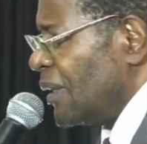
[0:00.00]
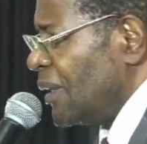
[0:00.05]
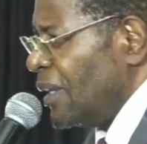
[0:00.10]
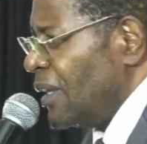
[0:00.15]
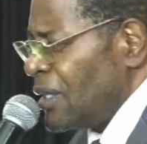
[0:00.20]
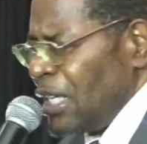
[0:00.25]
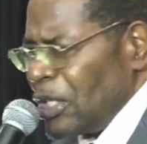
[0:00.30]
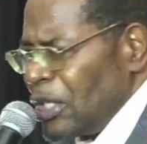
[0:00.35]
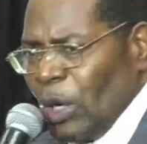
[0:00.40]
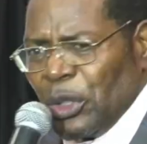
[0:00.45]

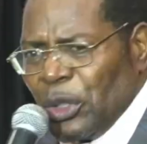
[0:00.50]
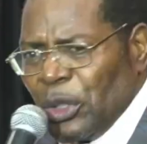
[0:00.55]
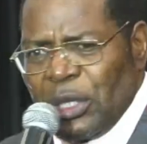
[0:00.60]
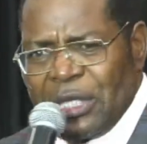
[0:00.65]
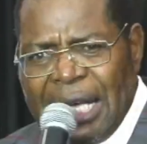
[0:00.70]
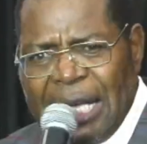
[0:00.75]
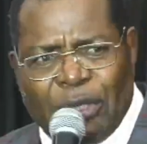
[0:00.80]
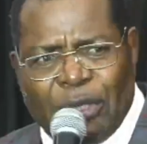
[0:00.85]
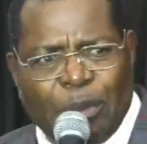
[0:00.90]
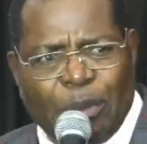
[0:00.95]
She says, Why do you
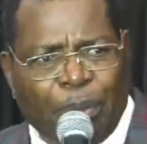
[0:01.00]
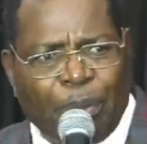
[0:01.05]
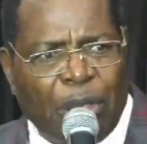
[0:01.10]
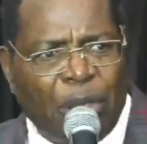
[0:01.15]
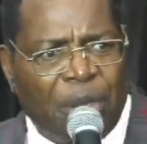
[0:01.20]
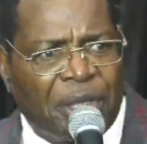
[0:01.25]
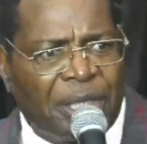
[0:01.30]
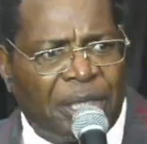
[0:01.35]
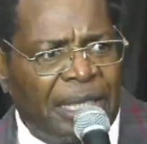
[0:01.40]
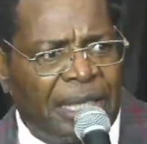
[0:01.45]
say I don't
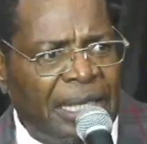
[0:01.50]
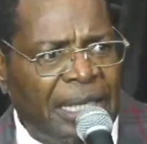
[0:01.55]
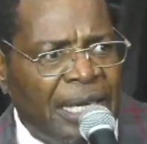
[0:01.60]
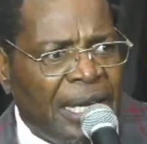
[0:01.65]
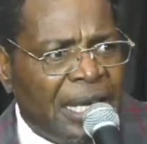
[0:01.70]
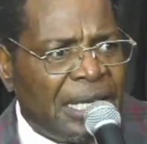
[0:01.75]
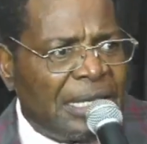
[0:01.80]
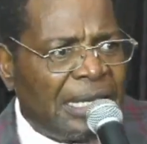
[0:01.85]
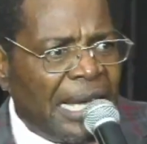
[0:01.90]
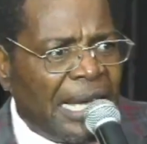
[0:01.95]
belong here?
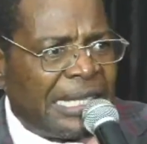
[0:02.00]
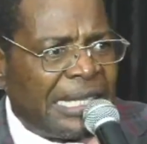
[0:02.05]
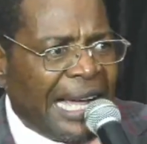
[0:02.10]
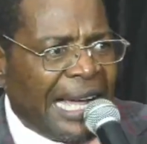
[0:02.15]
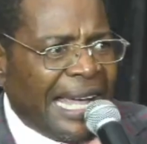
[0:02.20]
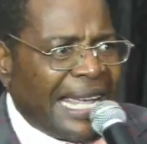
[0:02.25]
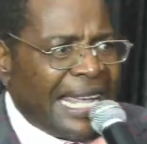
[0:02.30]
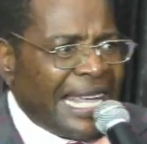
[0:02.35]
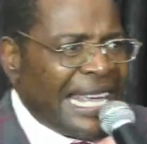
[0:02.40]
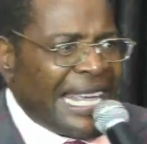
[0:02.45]
He says,
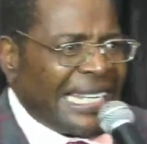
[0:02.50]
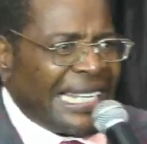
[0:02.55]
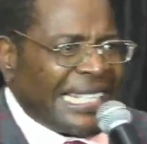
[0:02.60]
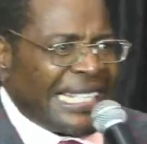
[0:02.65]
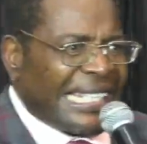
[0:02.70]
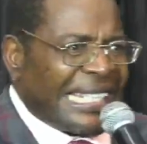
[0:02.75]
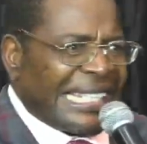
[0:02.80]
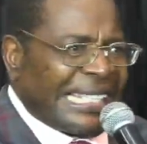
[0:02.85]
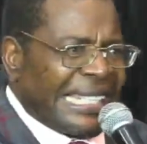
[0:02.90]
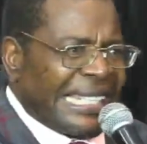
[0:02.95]
I can
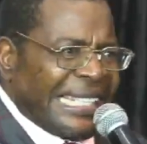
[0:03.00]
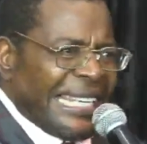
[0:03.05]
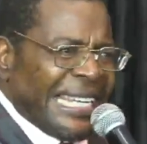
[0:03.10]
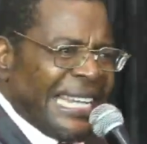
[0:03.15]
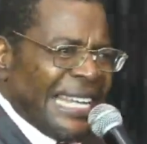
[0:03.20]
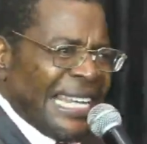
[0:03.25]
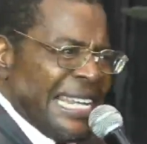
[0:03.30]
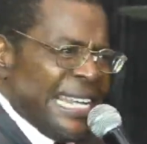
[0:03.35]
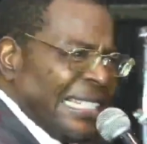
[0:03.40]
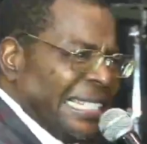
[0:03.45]
see
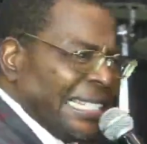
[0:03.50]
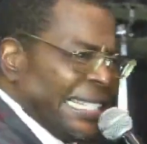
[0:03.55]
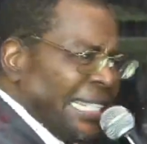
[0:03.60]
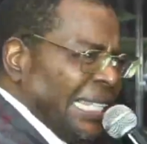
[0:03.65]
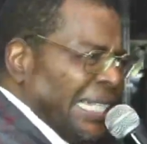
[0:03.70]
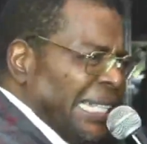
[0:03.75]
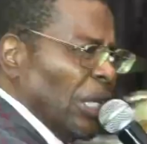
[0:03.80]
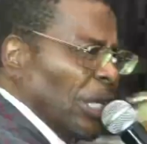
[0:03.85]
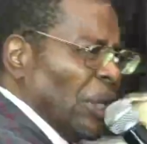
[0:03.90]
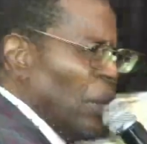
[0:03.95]
it
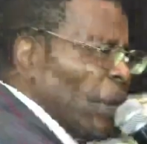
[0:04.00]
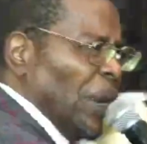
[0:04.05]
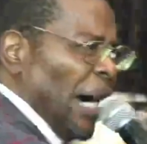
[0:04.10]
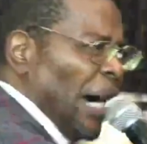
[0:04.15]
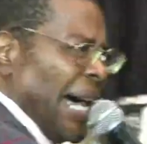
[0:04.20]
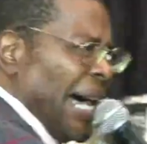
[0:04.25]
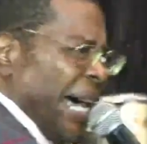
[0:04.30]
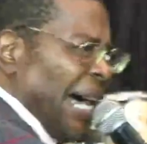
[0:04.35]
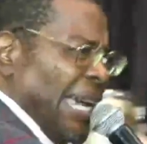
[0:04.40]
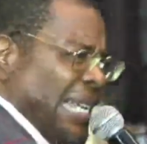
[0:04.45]
in your
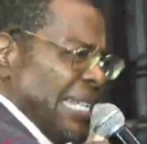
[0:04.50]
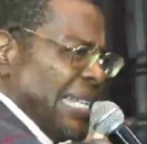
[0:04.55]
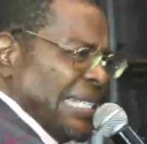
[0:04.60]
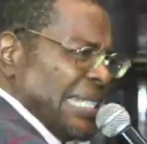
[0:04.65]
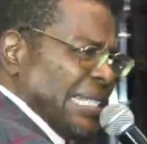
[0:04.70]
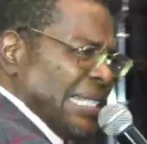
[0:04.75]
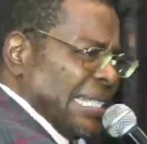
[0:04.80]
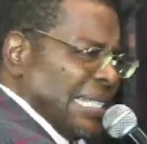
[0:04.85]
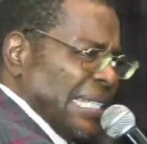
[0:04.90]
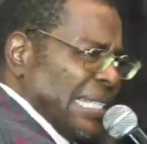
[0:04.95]

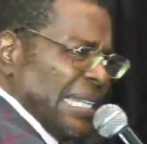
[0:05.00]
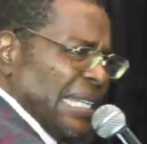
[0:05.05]
eyes.